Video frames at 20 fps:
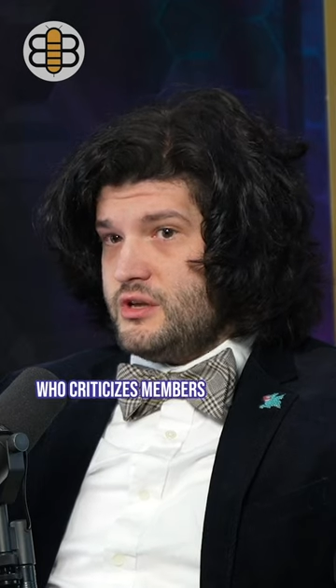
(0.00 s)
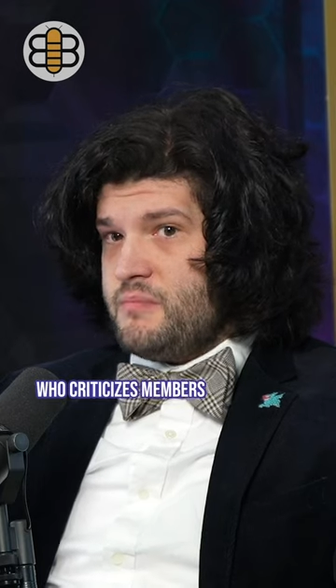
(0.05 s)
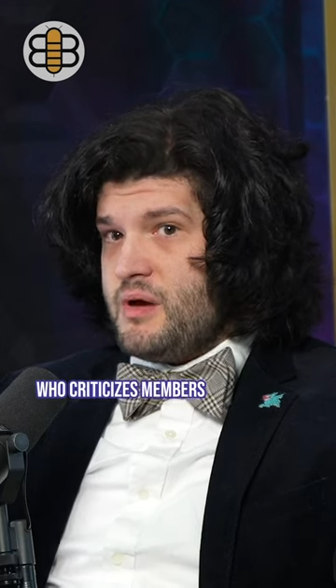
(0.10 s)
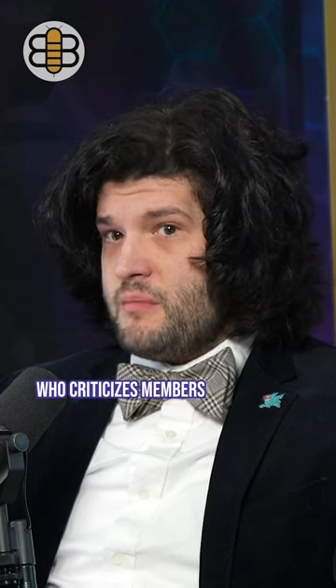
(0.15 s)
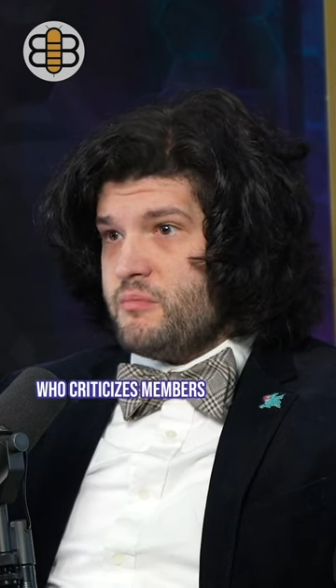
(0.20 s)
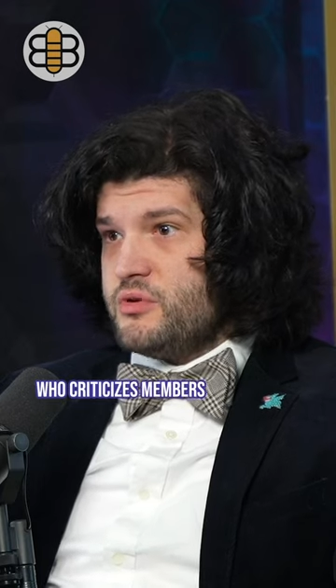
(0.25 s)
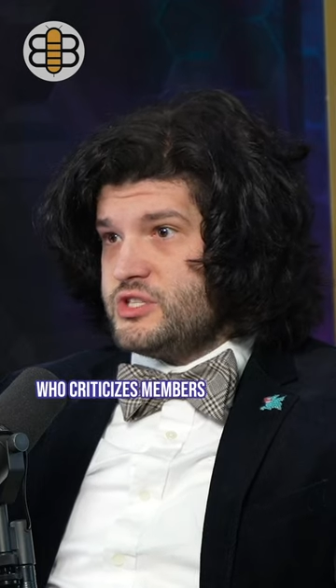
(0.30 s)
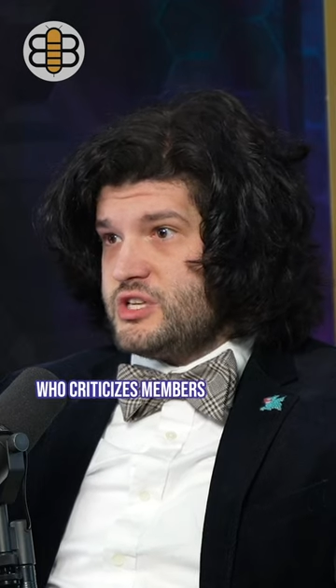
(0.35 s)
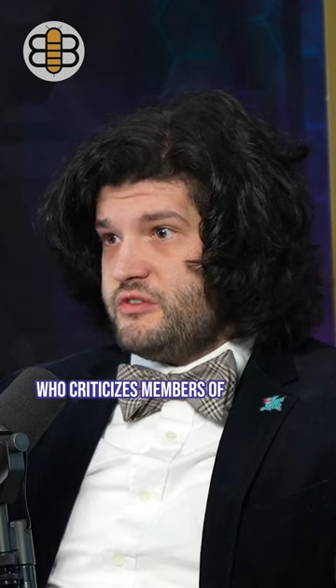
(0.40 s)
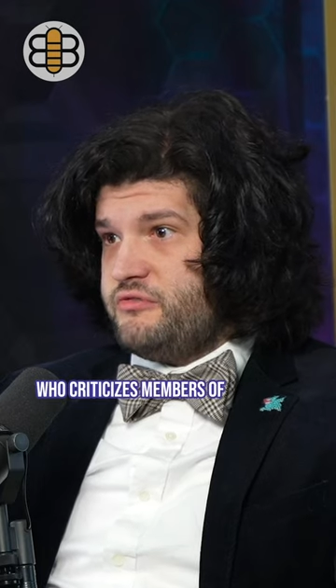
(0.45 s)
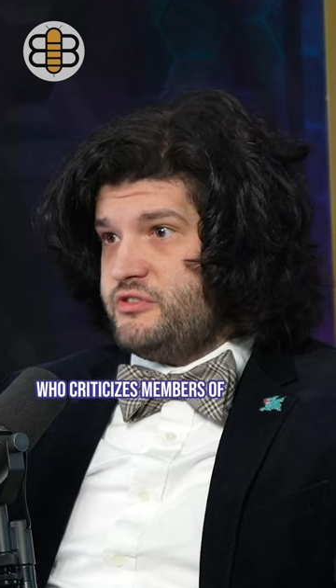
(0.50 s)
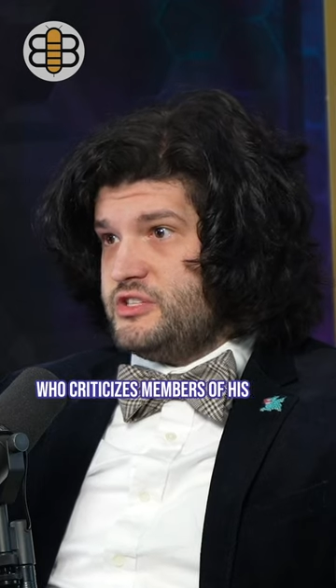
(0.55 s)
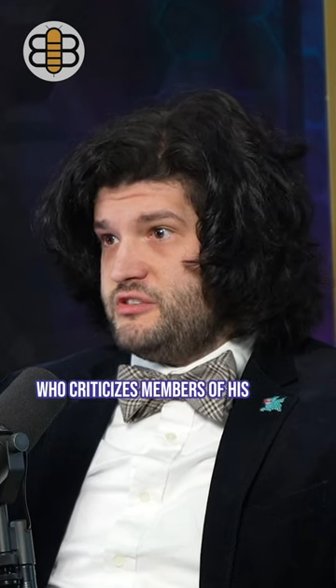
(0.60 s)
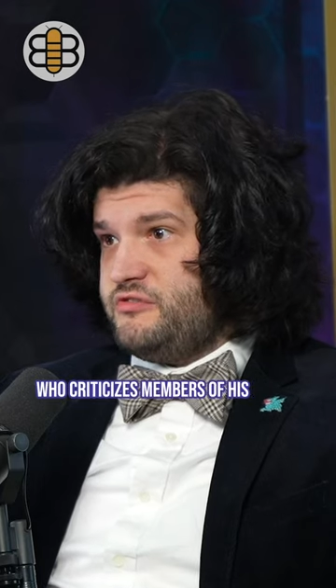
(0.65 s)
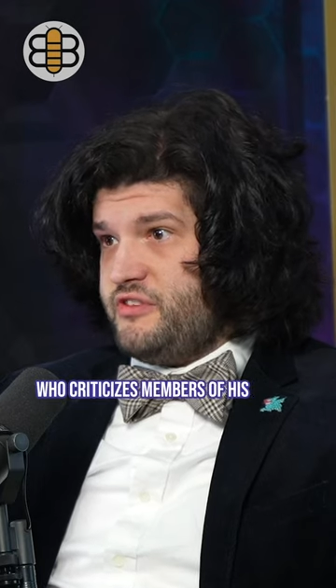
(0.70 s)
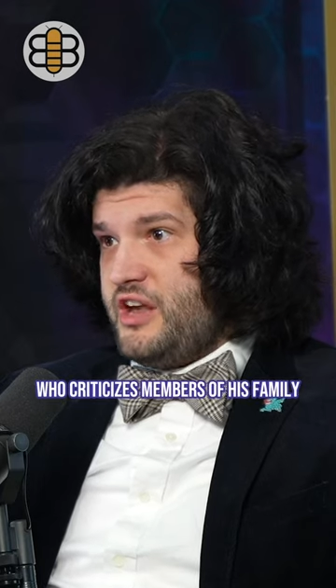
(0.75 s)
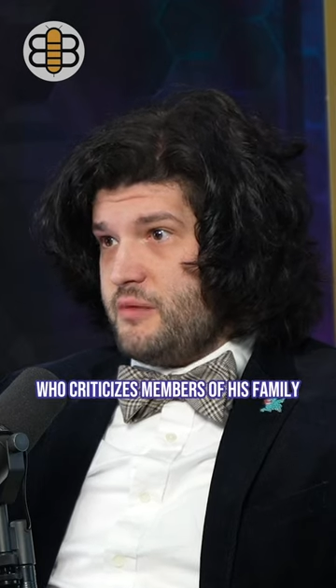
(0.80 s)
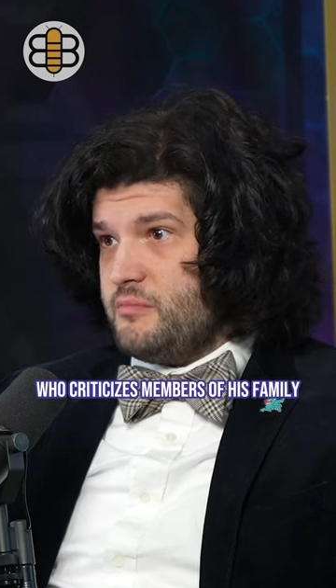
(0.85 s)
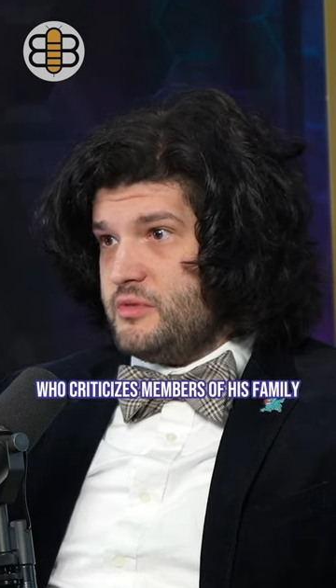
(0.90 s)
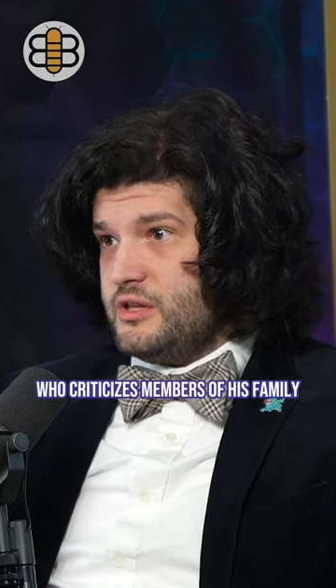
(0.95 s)
members of
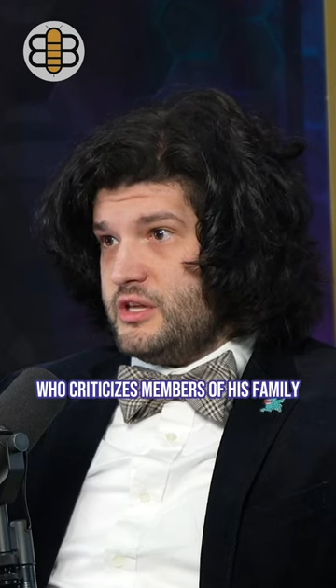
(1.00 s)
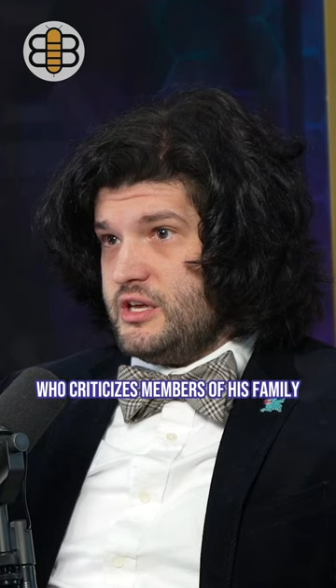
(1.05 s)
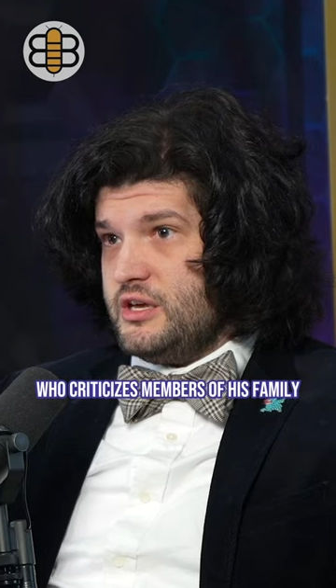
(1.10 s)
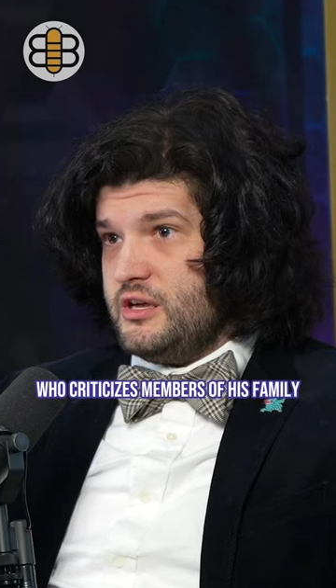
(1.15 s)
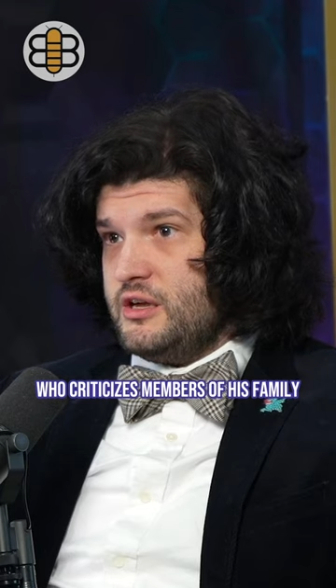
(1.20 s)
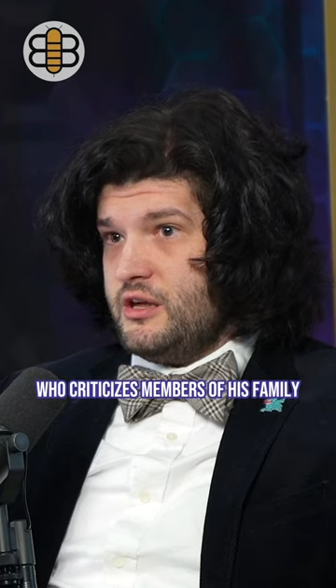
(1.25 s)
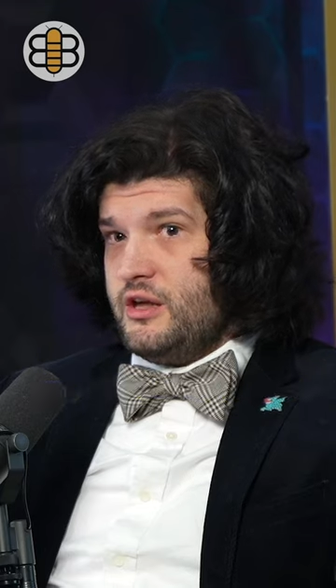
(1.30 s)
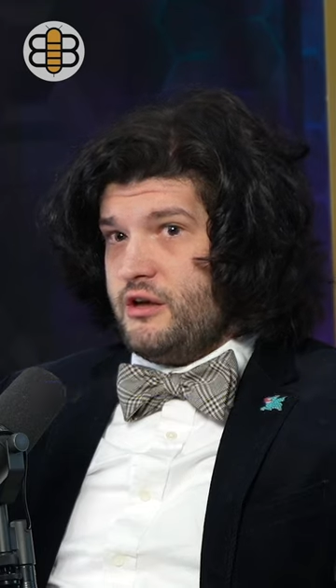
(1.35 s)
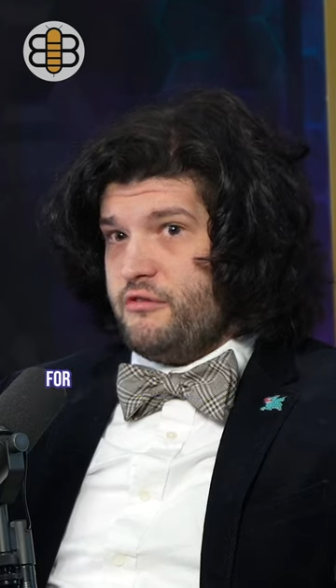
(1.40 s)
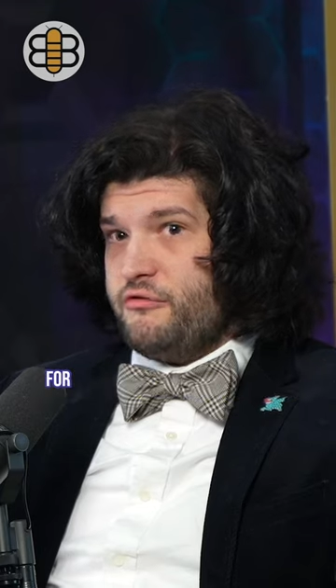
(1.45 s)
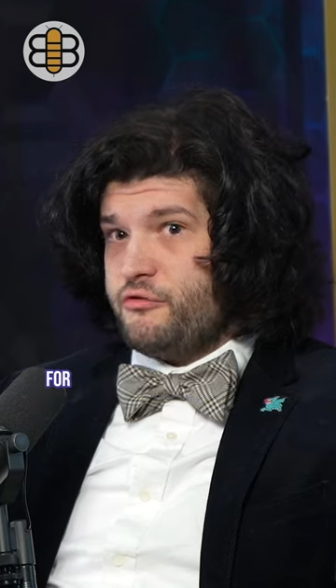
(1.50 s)
his family